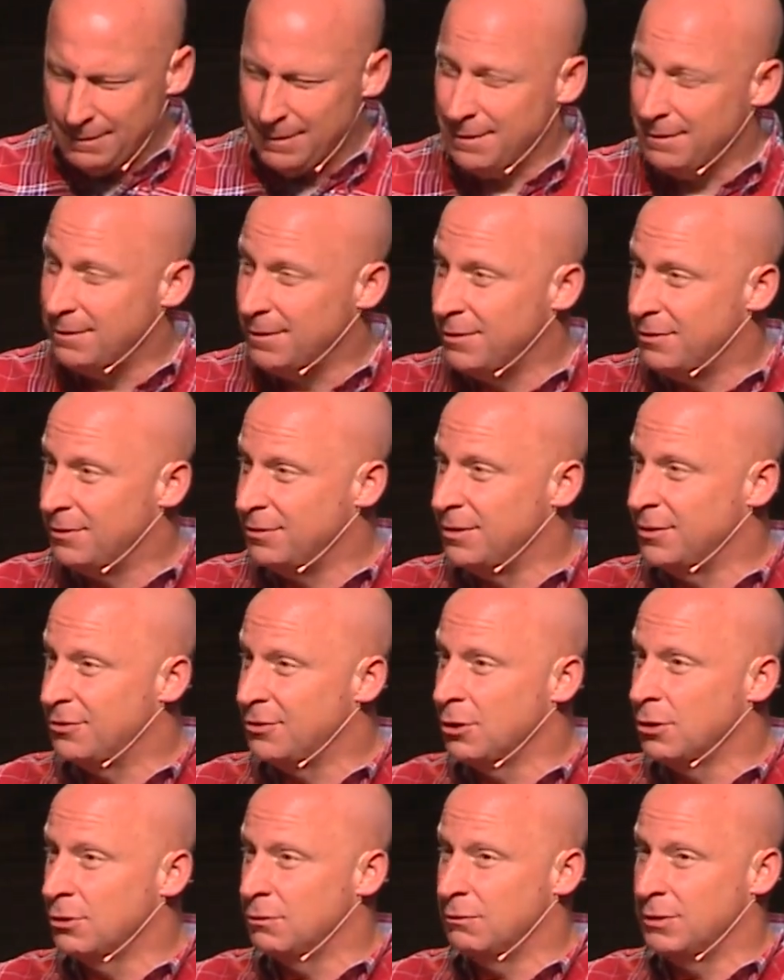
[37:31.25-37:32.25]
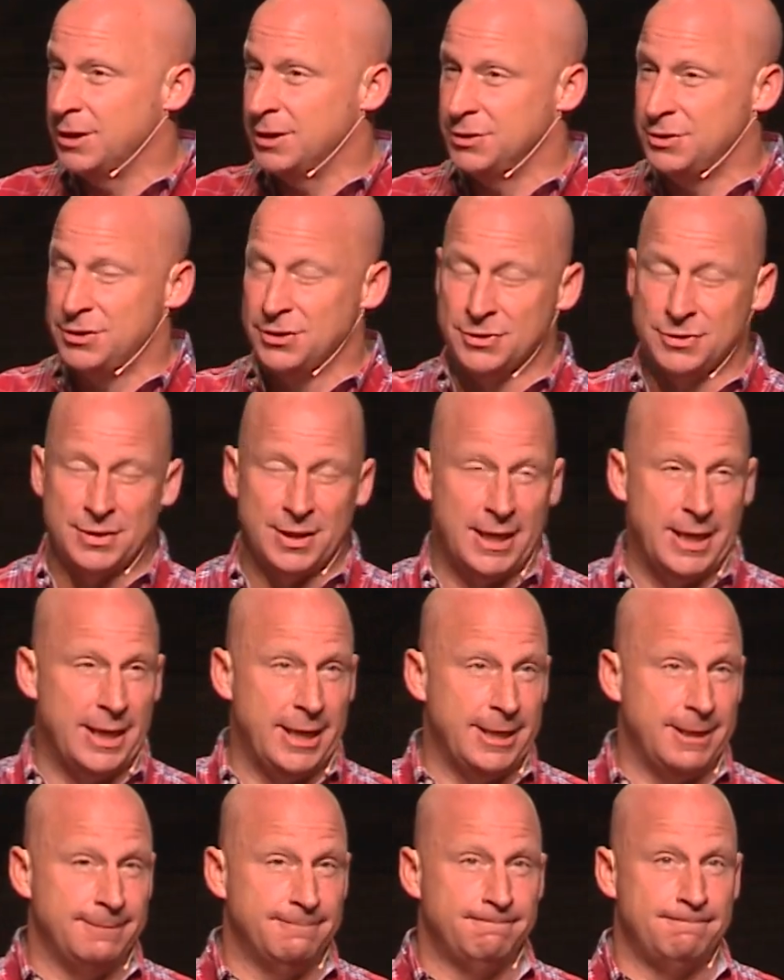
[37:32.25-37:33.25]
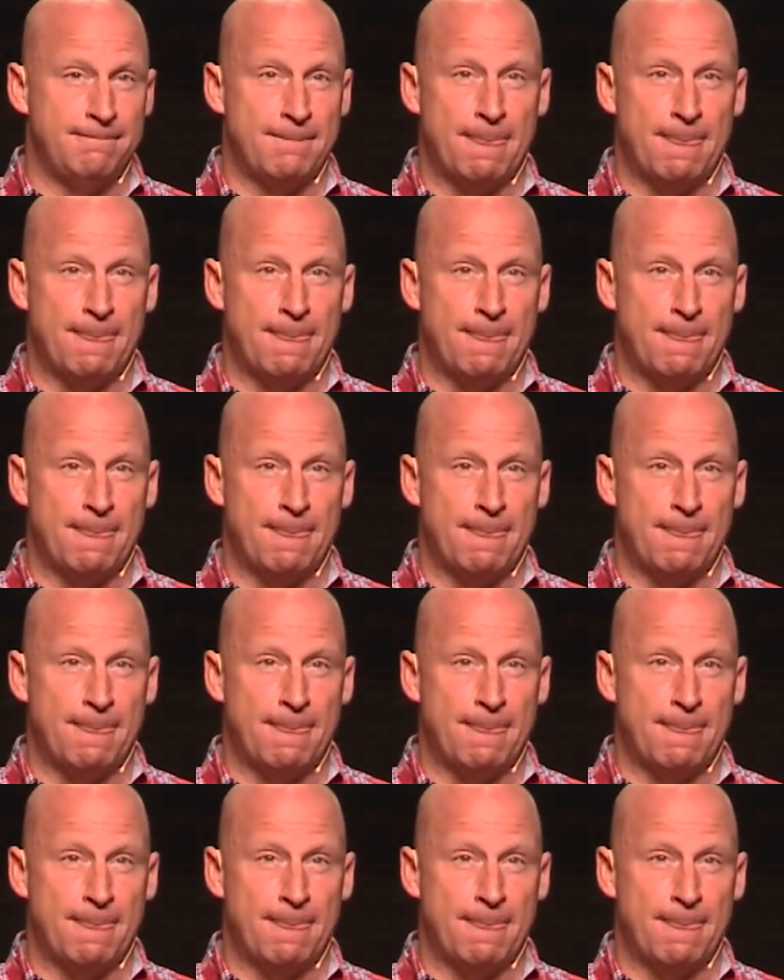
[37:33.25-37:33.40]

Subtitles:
The third one is just saying,